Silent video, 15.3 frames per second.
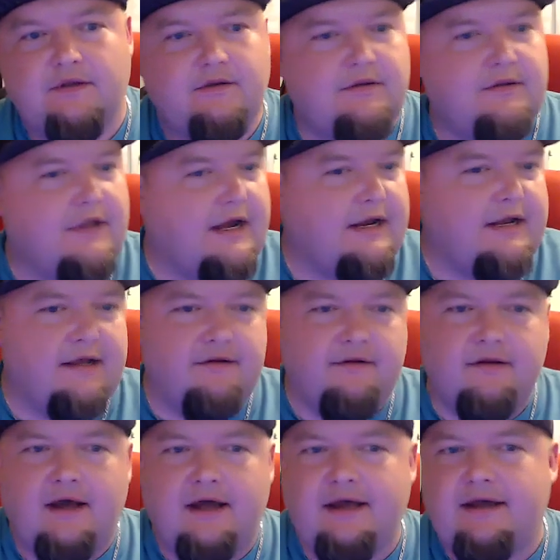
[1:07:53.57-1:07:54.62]
Not at
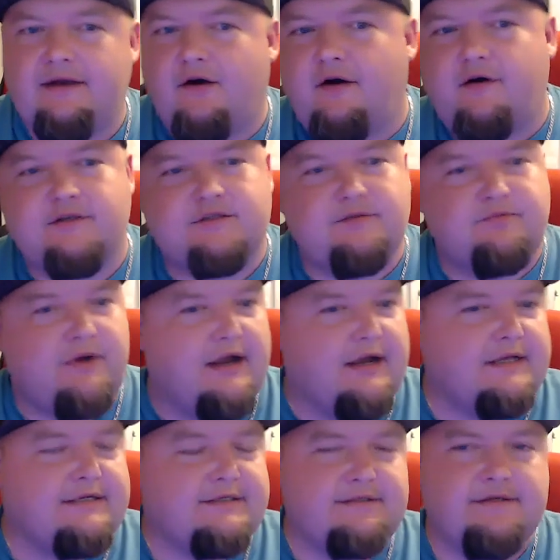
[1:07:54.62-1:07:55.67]
not at all
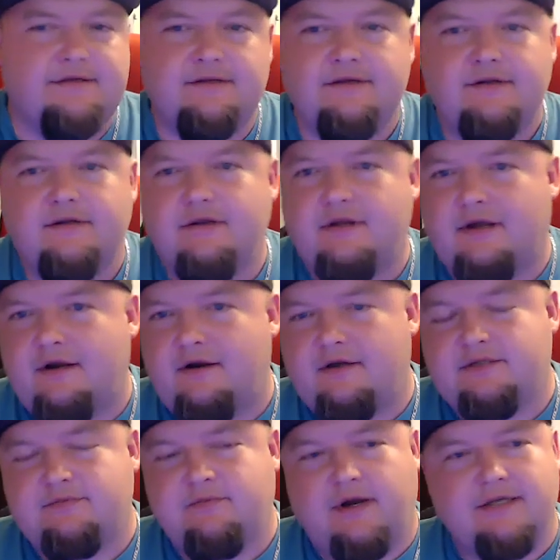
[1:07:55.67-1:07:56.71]
surprised. Not at all
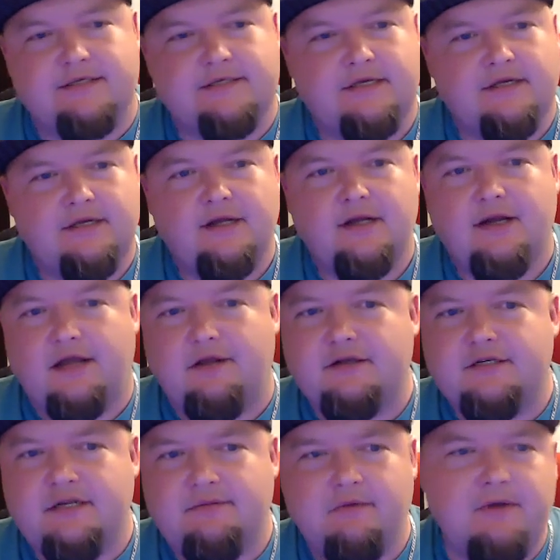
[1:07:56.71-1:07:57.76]
surprised. And there are
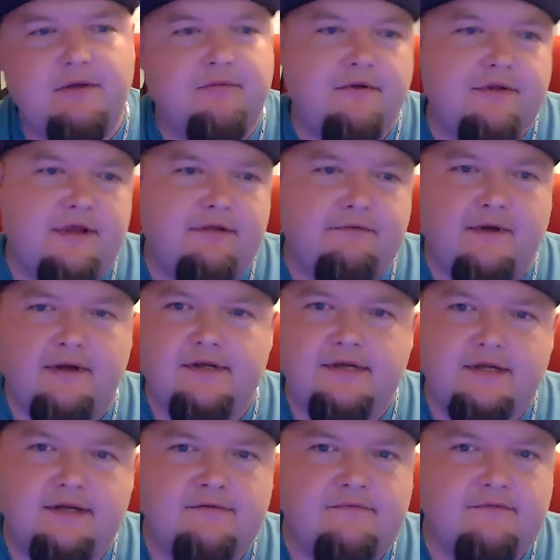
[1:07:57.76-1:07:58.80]
going to be people that
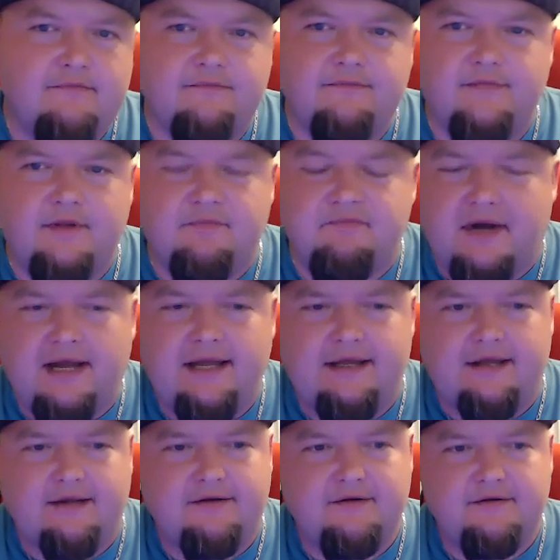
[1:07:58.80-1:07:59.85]
fucking that buy
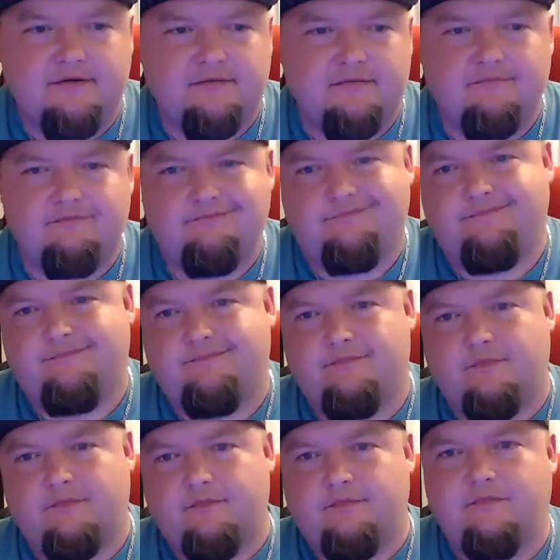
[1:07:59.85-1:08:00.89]
it
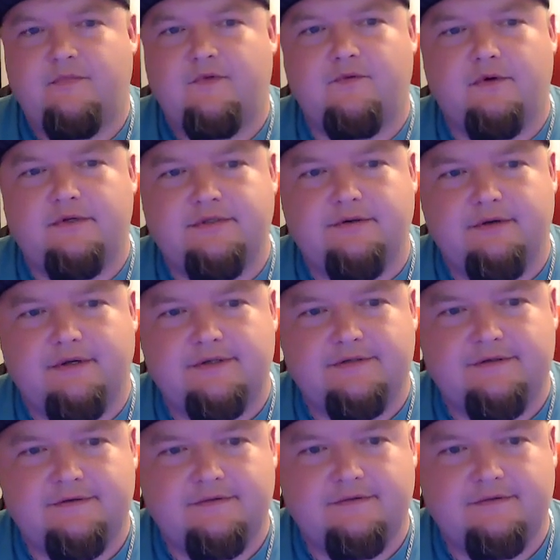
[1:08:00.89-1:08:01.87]
course there is.